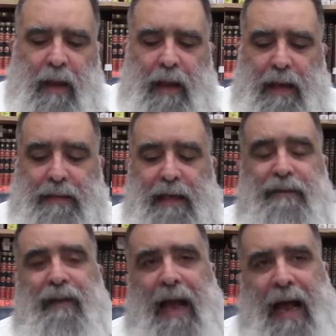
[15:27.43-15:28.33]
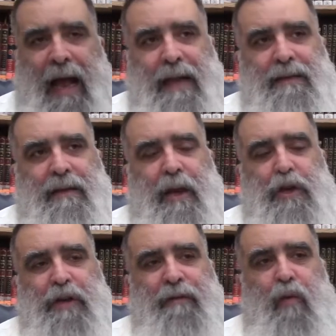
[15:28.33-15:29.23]
It says, ve'az
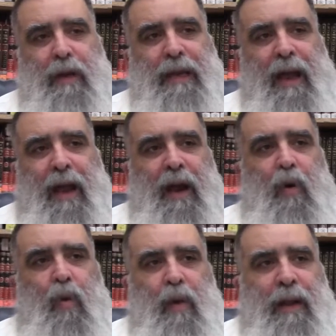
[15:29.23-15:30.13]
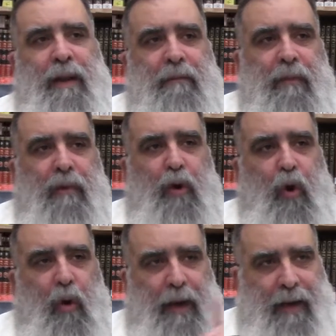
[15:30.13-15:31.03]
nichshevu ge'ulim.
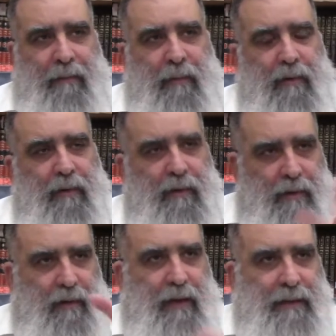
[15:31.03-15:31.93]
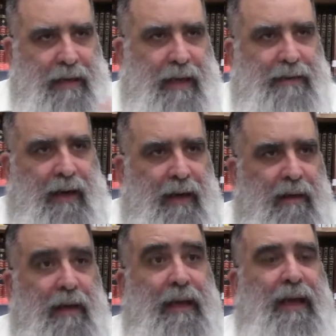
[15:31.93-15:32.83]
Golim is
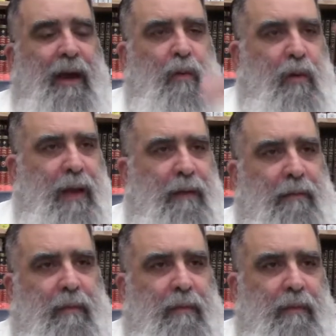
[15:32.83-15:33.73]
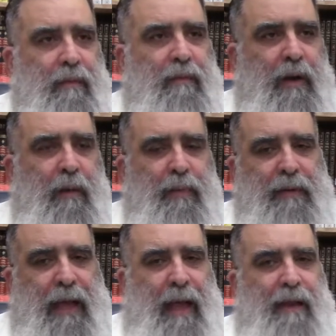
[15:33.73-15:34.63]
exile. Ge'ulim. When you
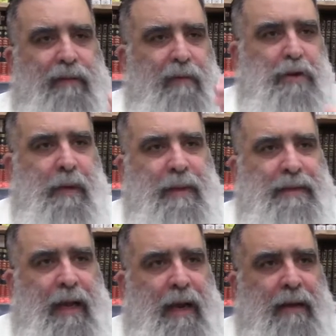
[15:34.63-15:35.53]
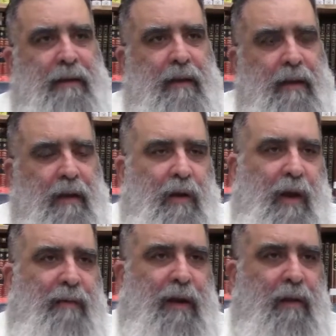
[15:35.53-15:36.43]
put the Aleph of Hashem inside, you
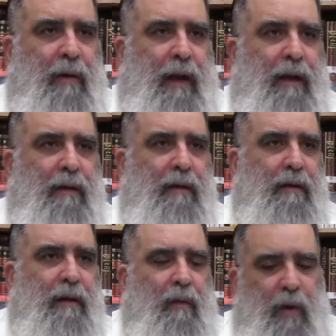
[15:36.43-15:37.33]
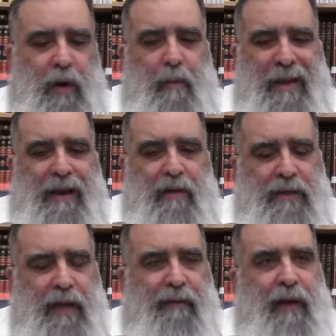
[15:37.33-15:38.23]
have a ge'ula. When you make
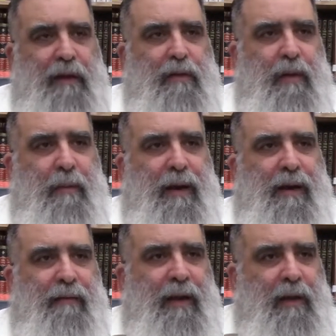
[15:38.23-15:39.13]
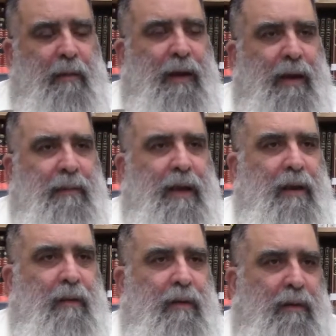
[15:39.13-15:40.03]
yourself into the Merkava, you become the
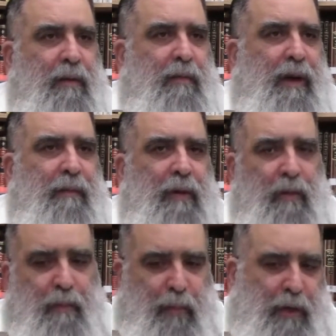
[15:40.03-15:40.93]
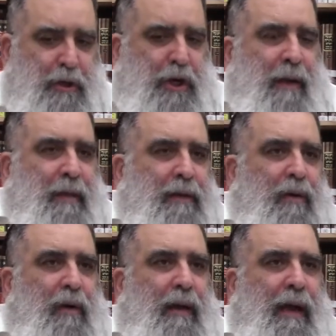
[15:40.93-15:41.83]
ge'ula. You put Hashem into
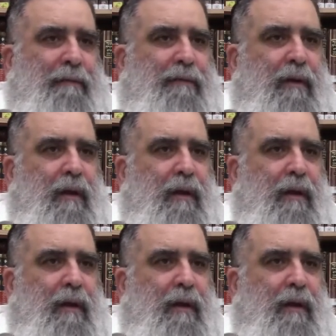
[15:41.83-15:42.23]
your life.